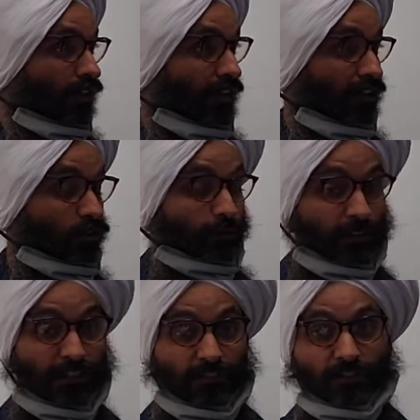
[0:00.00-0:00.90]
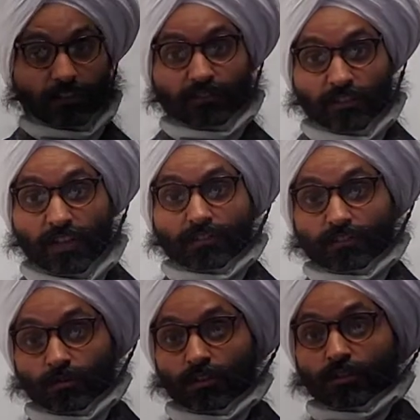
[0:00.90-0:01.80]
it'll be easier for us
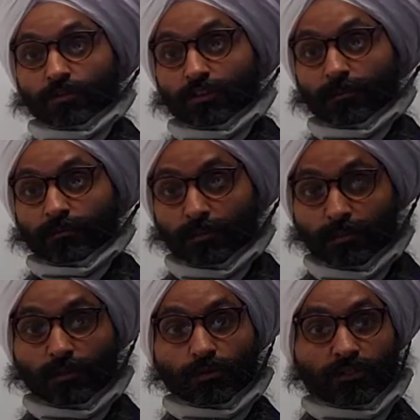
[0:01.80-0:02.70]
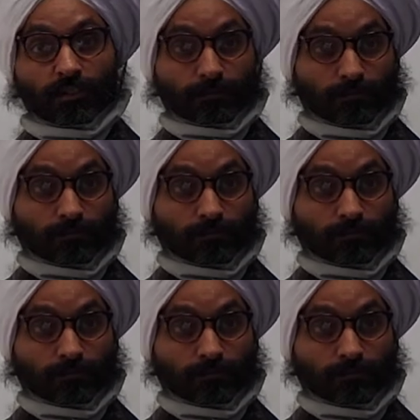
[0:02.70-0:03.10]
to work with them, to be with them.